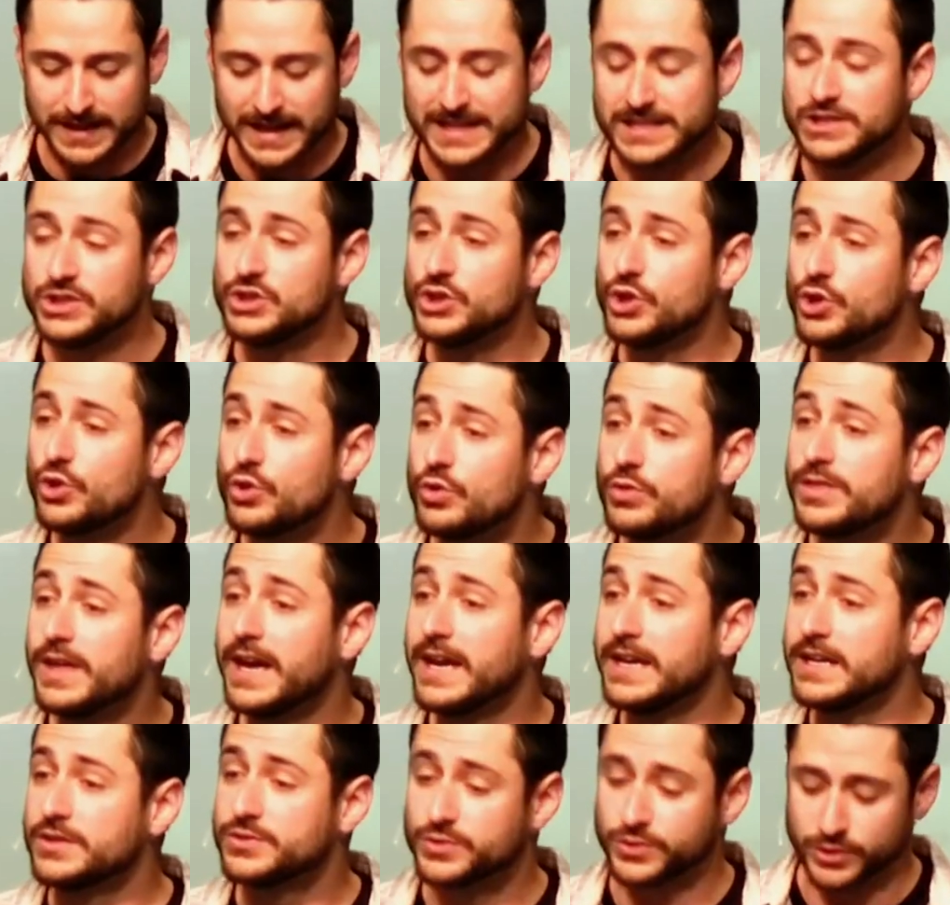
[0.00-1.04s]
He knew
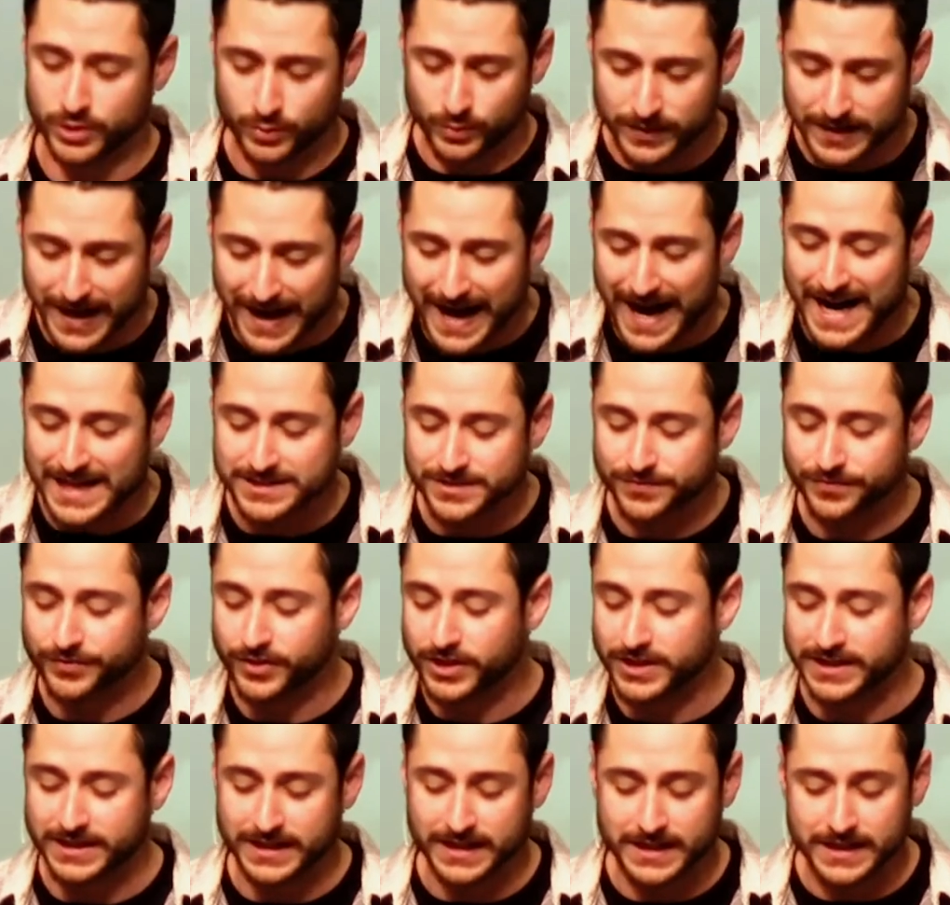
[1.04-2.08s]
that Israel would ask for
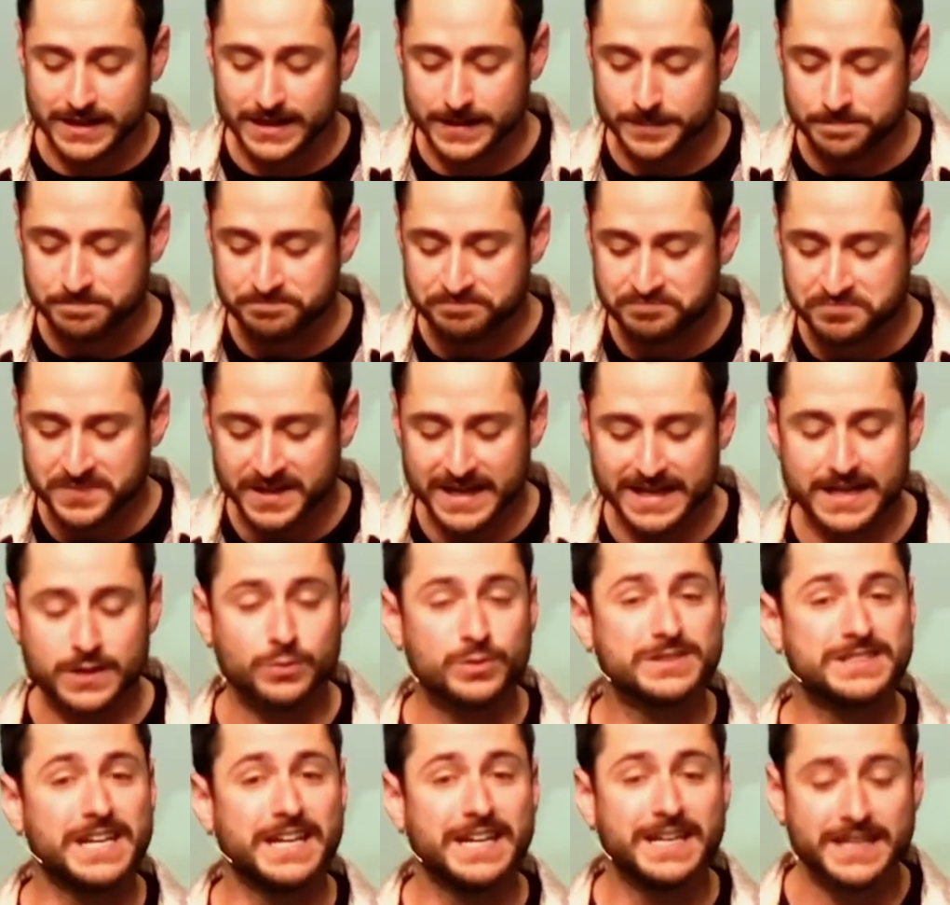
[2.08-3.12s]
a king, and it
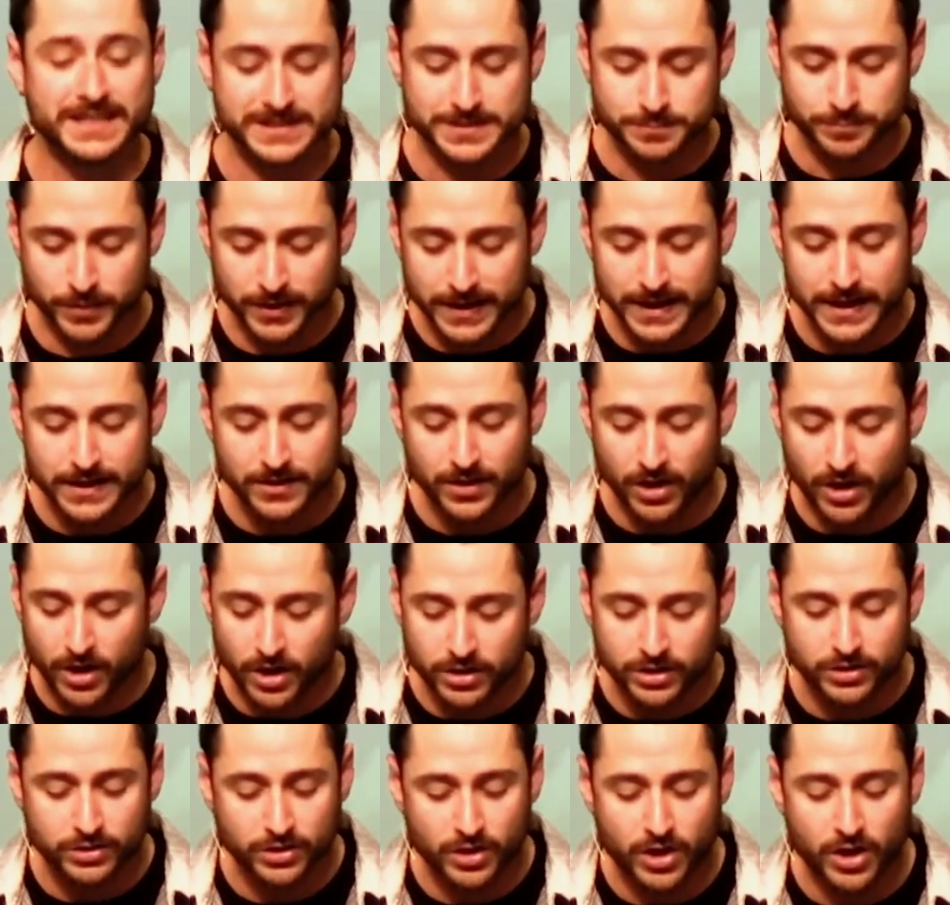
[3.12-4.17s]
was his plan
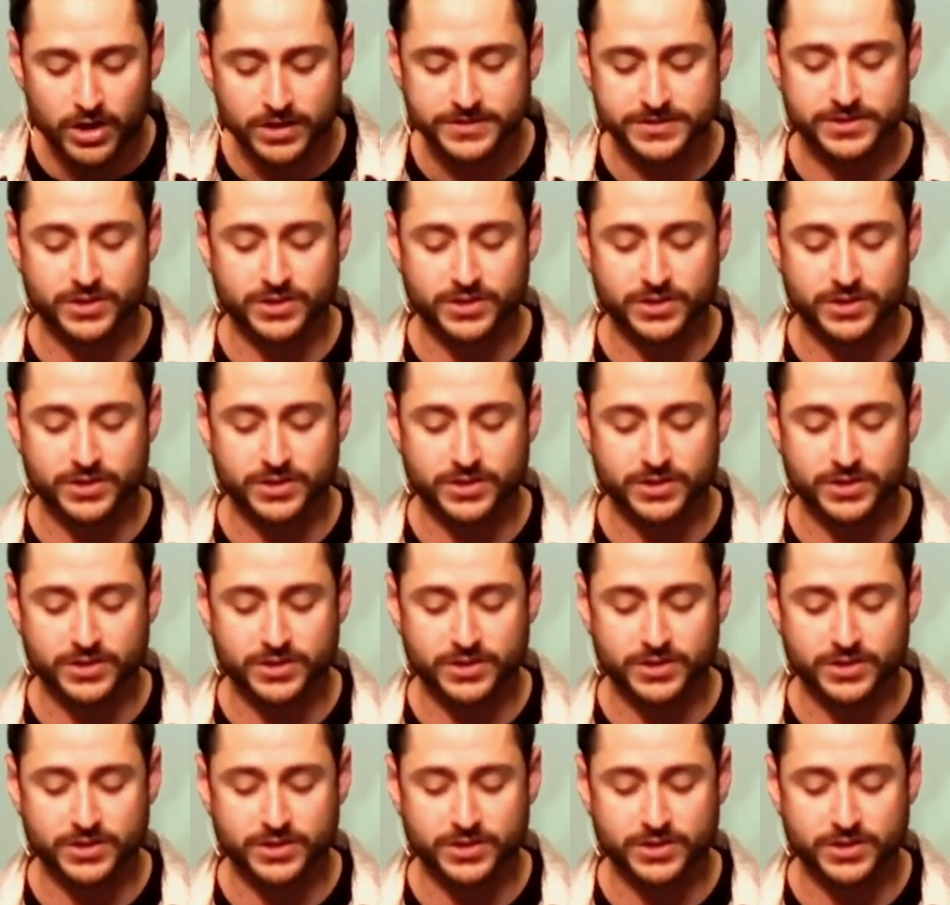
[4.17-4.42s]
all along.